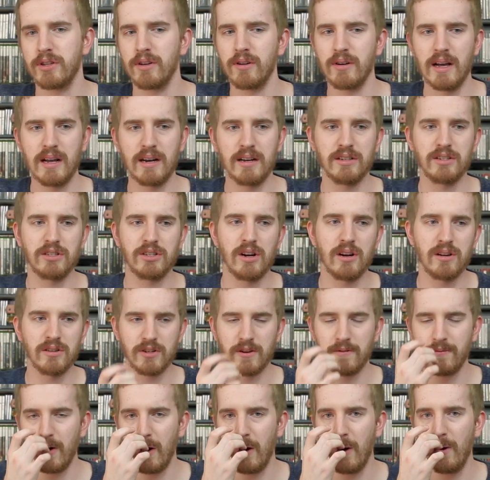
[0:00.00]
They're not in
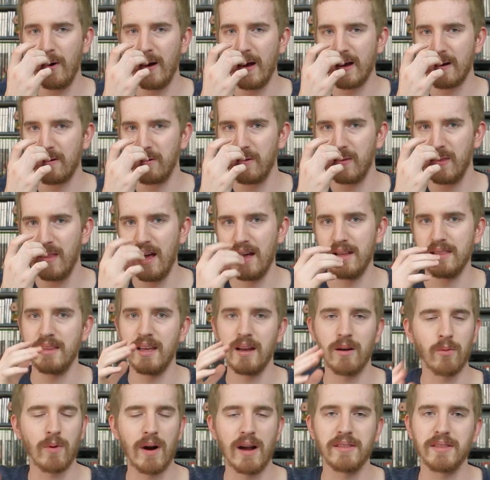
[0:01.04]
charge of a whole heck of a lot.
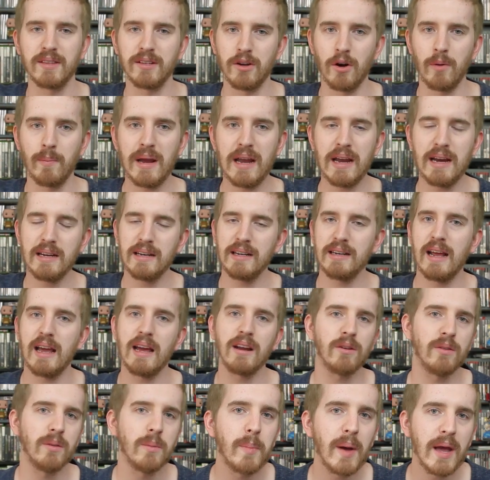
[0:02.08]
They route the domain and
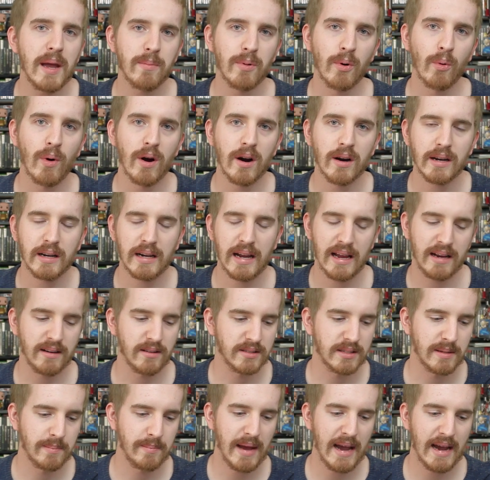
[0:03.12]
handle the paperwork and
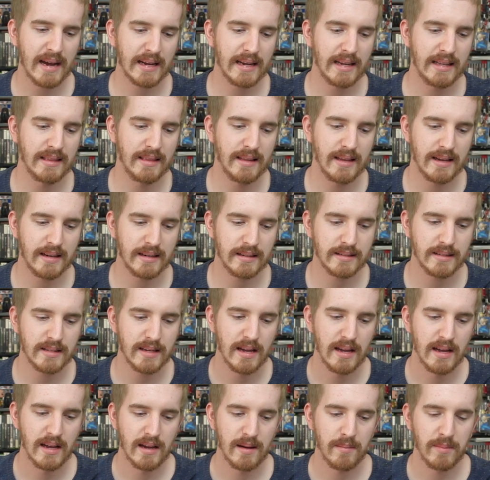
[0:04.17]
handle some backend things,
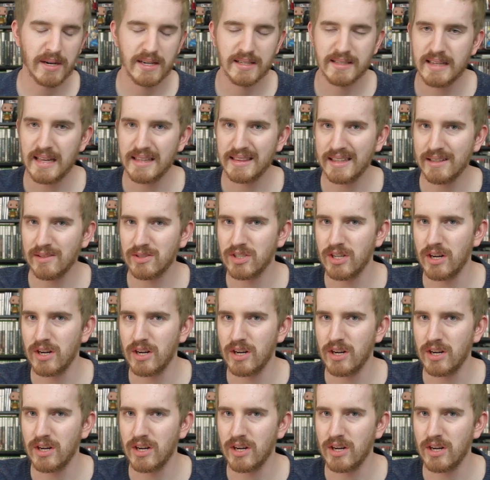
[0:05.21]
but it's not their